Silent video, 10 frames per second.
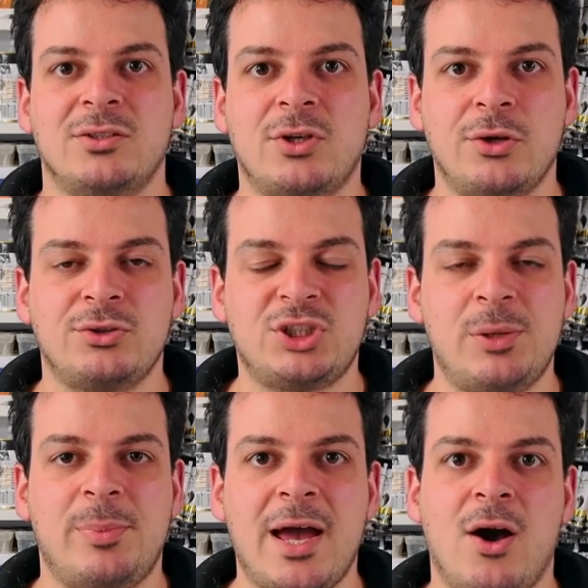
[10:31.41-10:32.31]
Don't
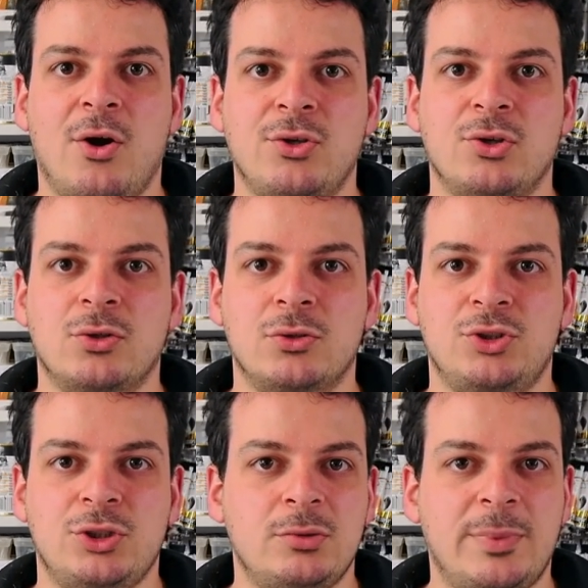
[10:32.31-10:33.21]
cheap out on your
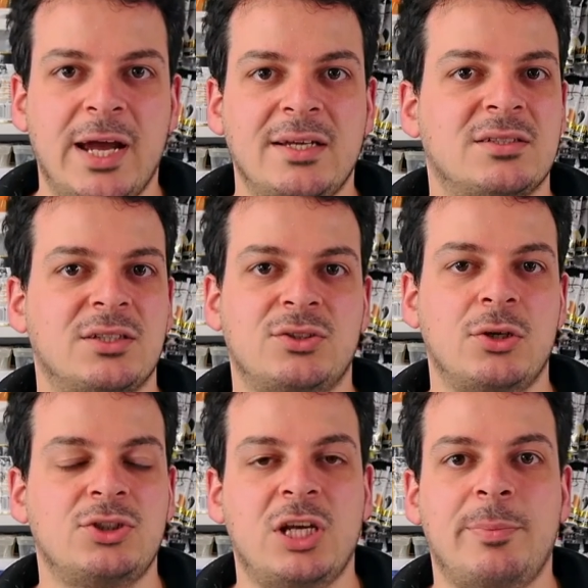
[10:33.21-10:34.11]
tube paints and
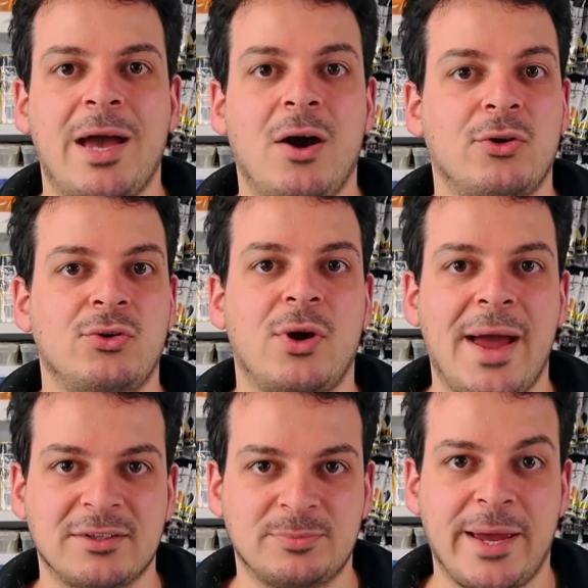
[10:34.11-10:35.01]
don't cheap out on your
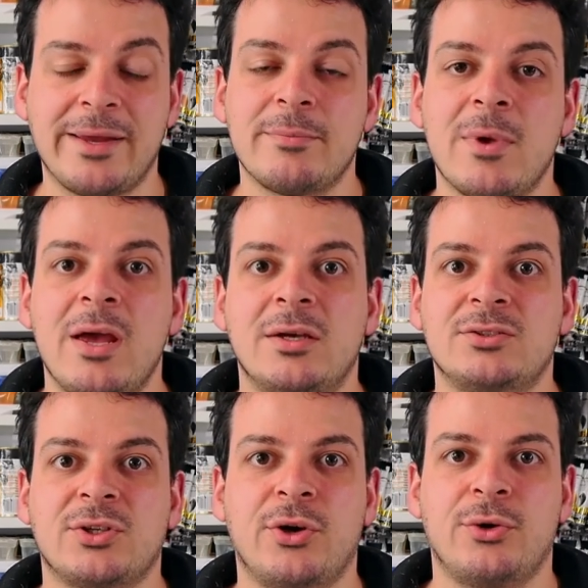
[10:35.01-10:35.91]
house paint.
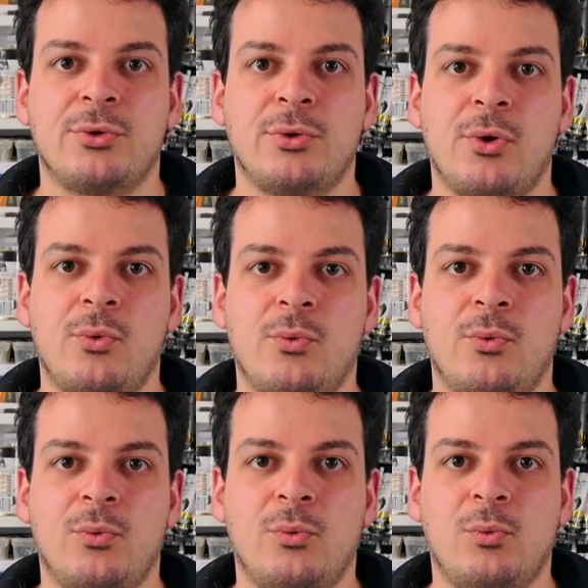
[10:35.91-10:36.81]
So
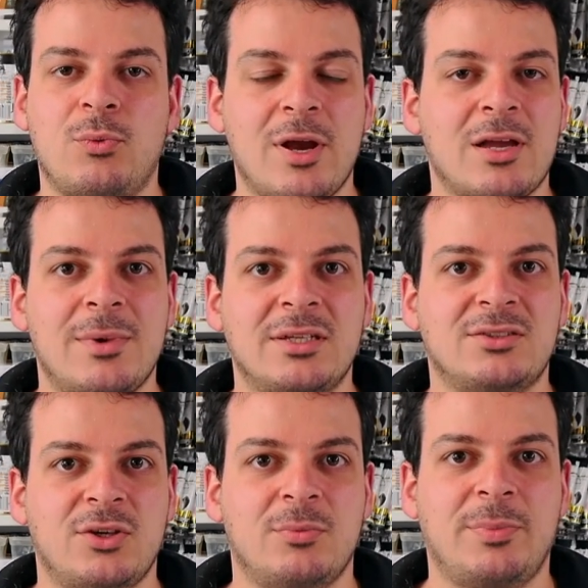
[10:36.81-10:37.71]
we recommend
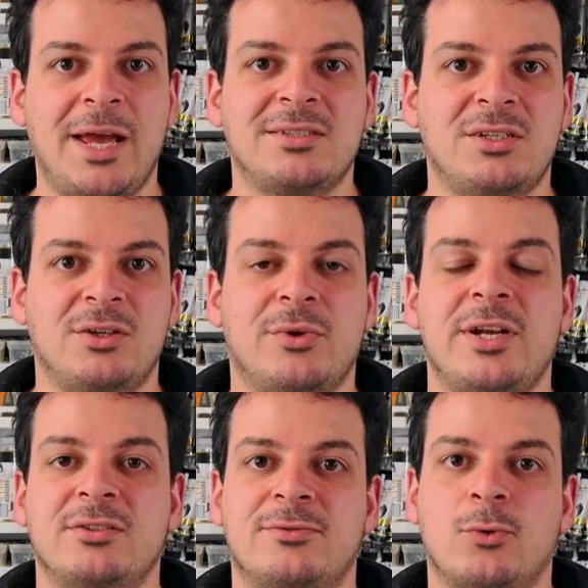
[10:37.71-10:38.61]
certain paints and
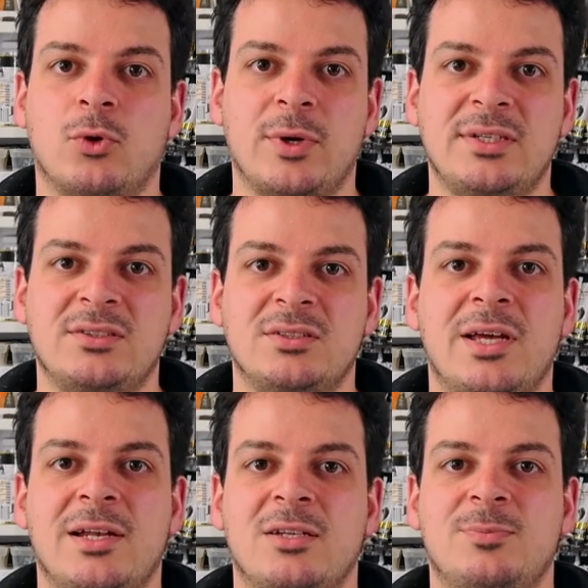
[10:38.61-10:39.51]
ingredients for a
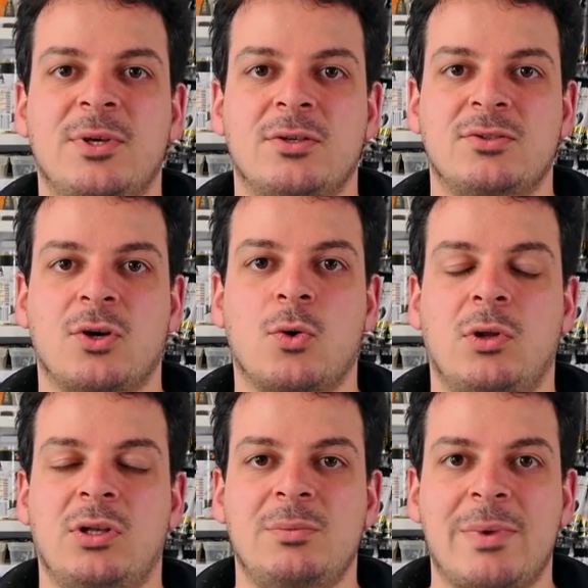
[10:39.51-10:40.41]
reason, and it's because the
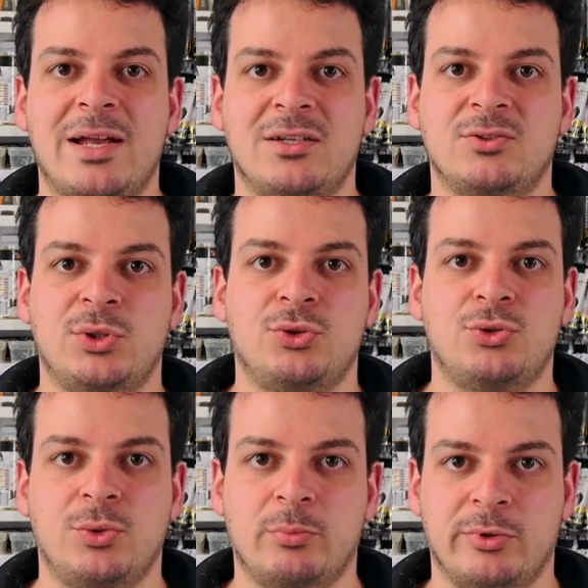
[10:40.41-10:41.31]
quality matters when you're
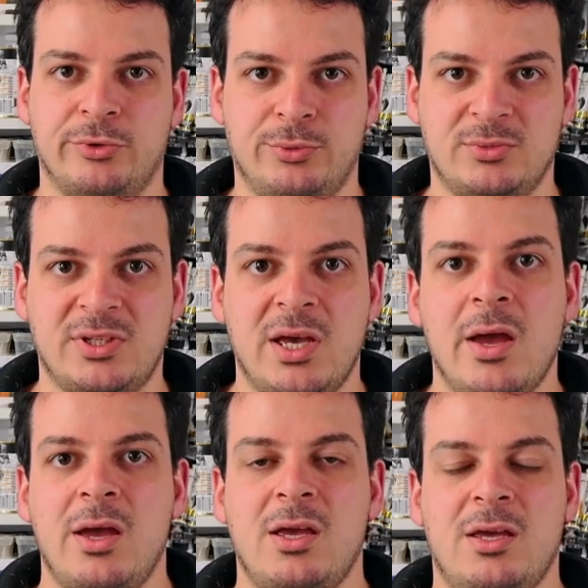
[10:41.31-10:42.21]
doing blooms.
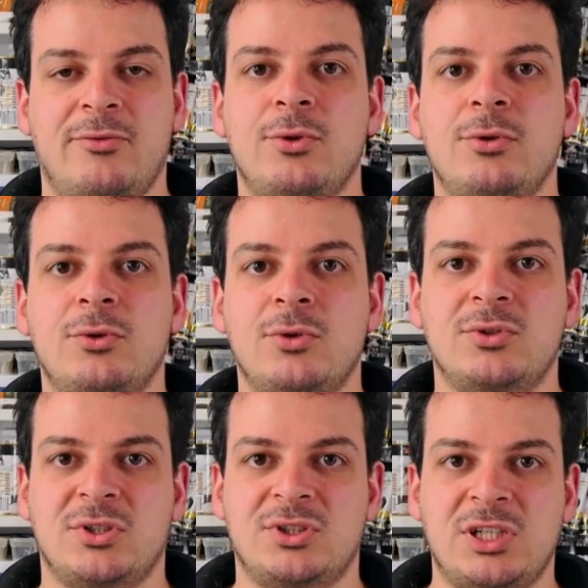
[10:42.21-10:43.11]
If you
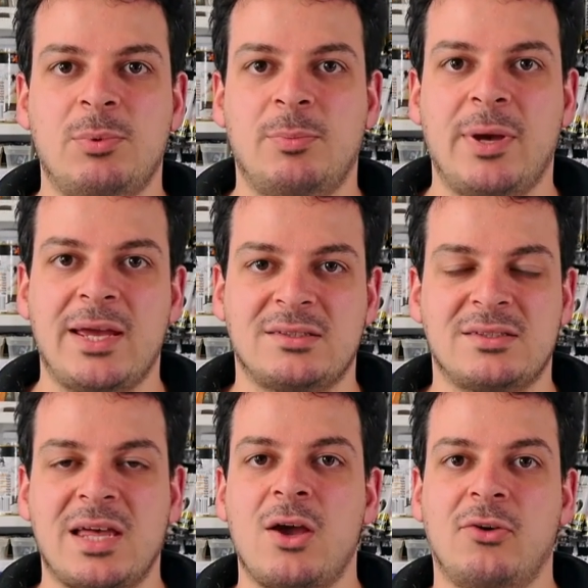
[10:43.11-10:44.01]
use cheaper paints,
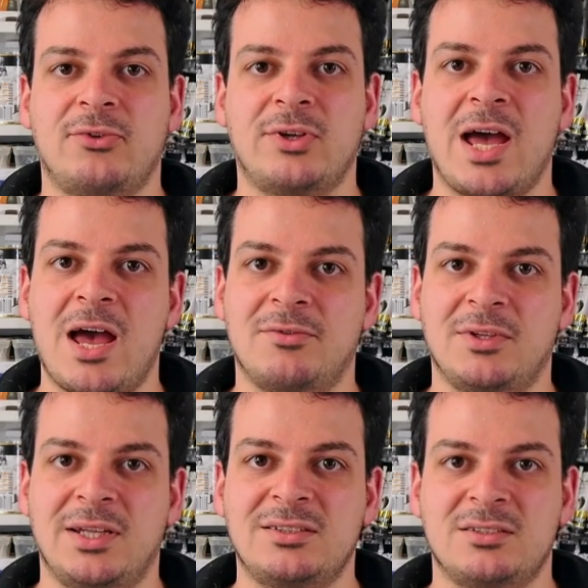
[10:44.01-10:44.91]
they often have
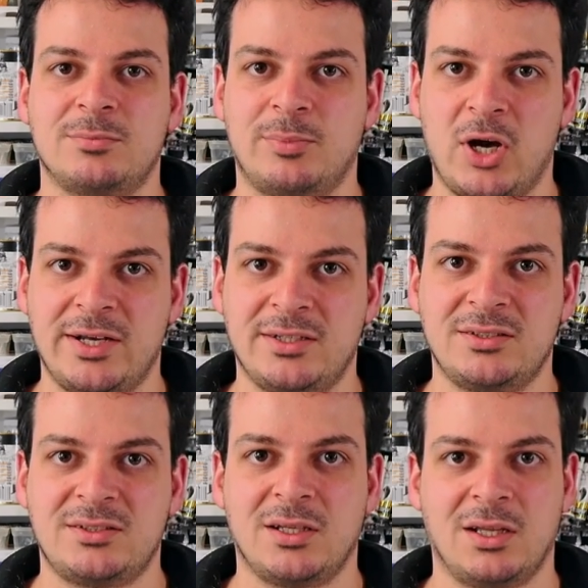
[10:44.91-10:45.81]
less
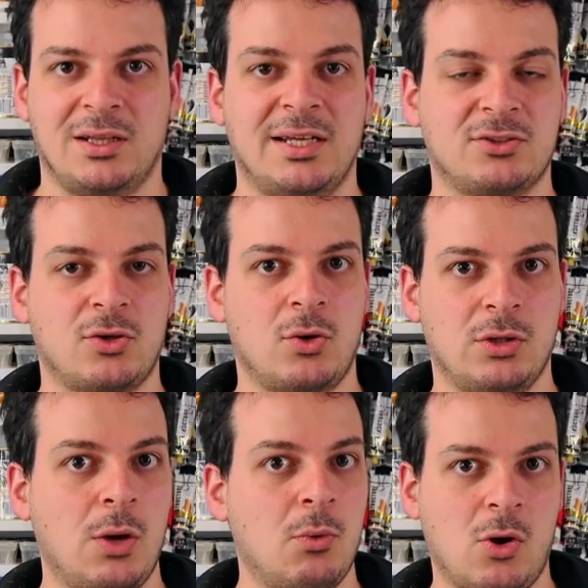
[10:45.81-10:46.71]
binders, less
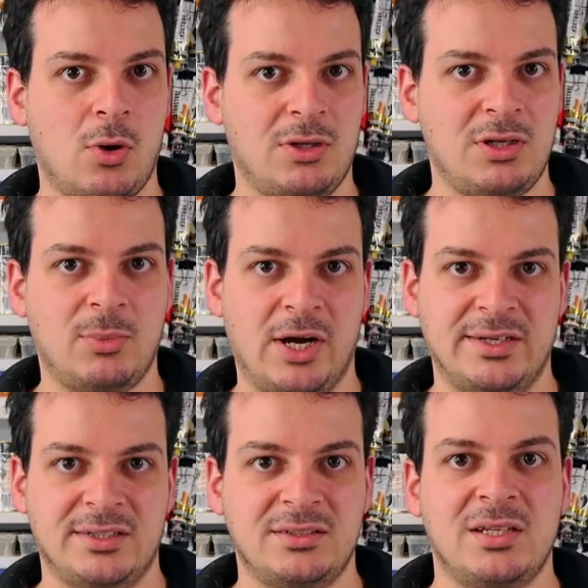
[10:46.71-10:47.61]
lower quality
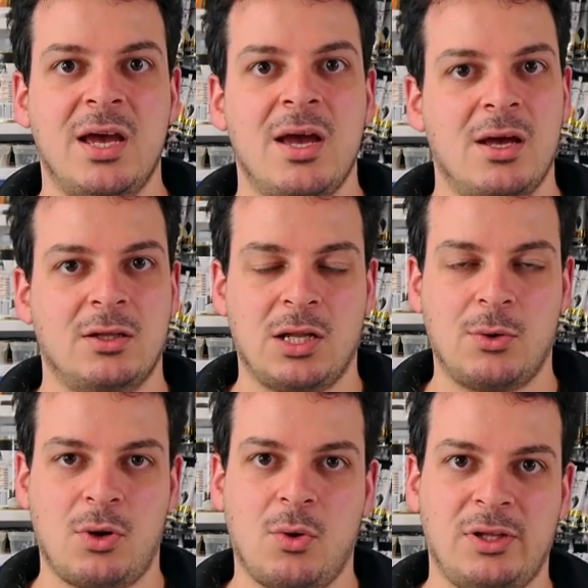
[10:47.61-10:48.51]
binders,
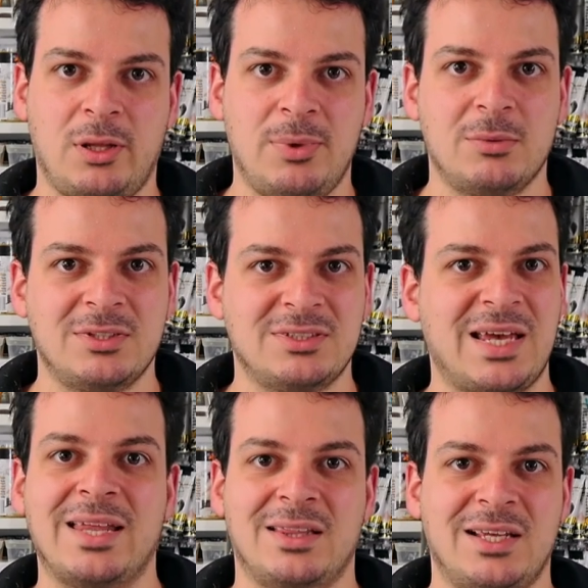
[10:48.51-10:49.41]
lower quality pigments,
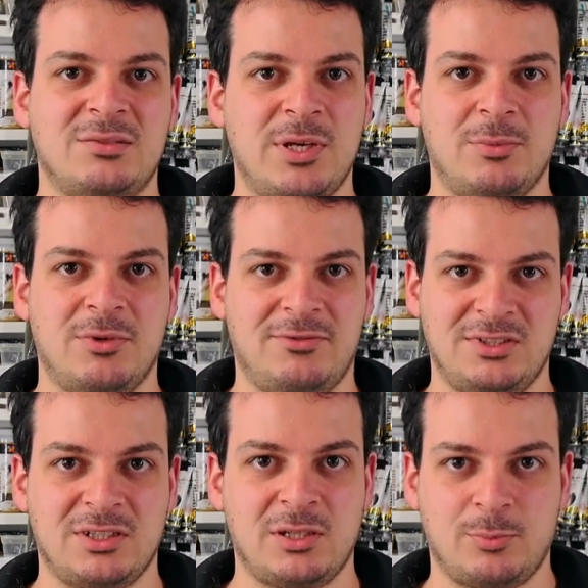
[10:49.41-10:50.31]
and less pigment
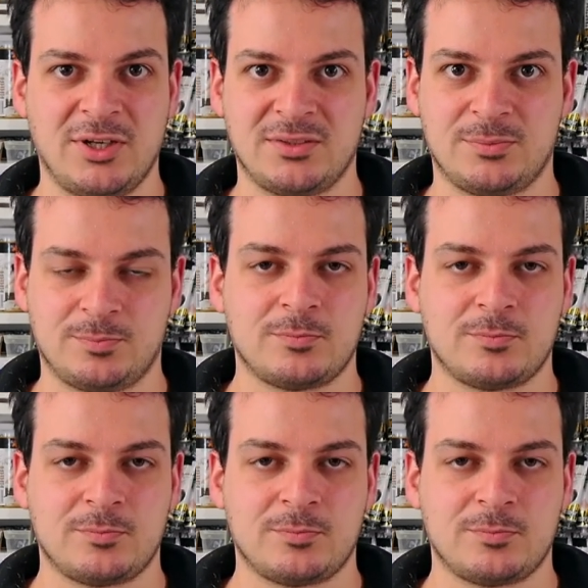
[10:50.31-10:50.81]
physically present.